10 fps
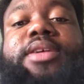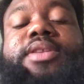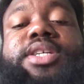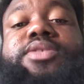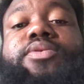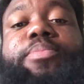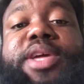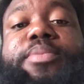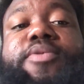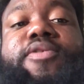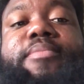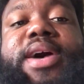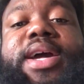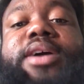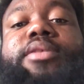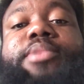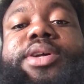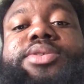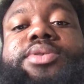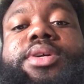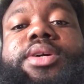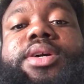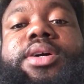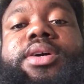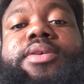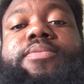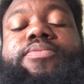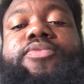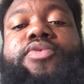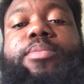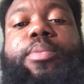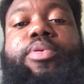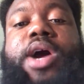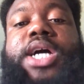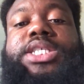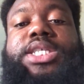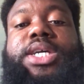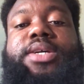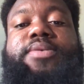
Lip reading: These were people from my elementary, from a project